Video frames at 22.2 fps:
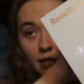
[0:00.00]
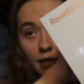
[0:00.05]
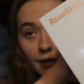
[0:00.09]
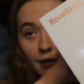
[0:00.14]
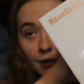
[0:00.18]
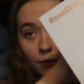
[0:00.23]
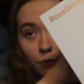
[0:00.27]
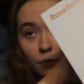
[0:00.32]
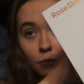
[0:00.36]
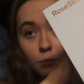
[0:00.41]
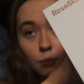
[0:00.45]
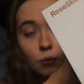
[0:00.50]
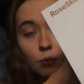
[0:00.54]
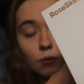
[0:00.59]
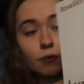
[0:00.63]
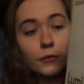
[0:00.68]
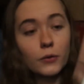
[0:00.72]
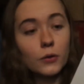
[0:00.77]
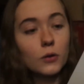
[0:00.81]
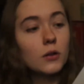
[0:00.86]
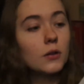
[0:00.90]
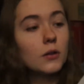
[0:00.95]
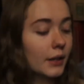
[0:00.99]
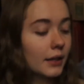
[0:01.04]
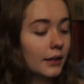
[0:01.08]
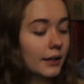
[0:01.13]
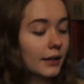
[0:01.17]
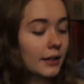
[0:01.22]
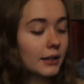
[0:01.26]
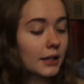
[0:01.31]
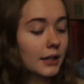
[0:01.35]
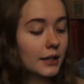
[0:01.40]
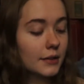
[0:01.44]
hair removal,
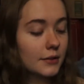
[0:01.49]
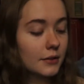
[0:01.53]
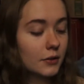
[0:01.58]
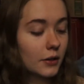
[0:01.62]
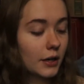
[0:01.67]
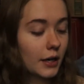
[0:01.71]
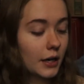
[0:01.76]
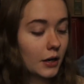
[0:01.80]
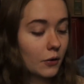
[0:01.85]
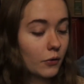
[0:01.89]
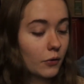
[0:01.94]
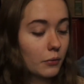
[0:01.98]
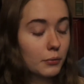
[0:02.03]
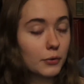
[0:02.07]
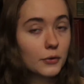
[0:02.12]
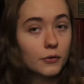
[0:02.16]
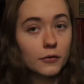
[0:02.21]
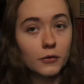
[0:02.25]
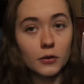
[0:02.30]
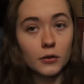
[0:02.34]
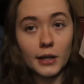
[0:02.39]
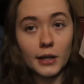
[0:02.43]
like laser hair removal